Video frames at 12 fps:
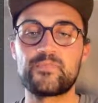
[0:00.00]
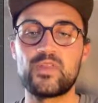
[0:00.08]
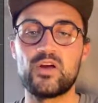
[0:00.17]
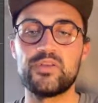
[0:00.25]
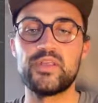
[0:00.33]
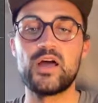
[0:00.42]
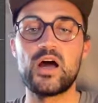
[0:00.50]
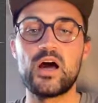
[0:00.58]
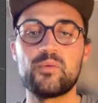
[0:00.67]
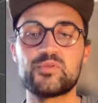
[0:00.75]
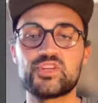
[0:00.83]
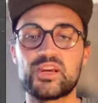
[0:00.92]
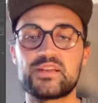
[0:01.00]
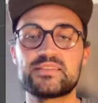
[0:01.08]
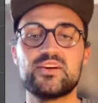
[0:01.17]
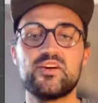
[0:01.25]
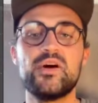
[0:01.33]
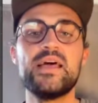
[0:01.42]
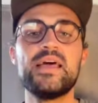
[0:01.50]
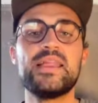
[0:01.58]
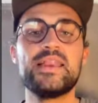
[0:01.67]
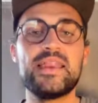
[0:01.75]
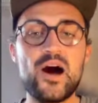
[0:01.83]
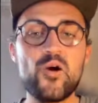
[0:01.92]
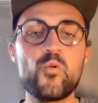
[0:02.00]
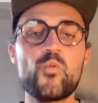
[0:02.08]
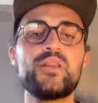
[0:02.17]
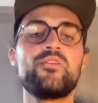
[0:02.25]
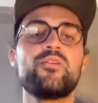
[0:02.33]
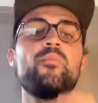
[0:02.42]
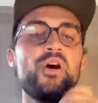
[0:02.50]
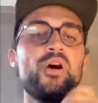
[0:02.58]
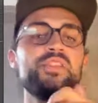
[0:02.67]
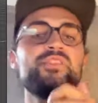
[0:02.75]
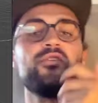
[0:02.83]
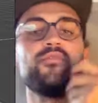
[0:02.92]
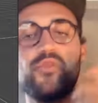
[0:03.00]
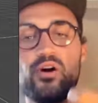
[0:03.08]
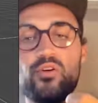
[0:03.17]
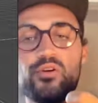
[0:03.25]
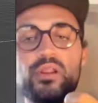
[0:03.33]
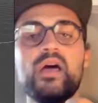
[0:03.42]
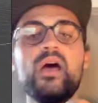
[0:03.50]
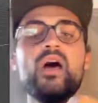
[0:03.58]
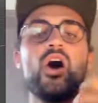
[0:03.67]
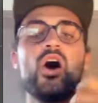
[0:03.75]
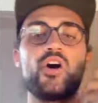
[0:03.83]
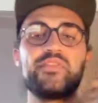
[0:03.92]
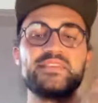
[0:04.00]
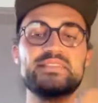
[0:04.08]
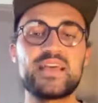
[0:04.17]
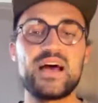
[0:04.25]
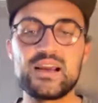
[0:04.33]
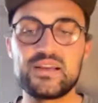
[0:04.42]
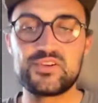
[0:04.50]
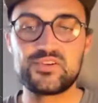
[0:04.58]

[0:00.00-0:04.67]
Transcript: on the object. So now when you point your phone on this target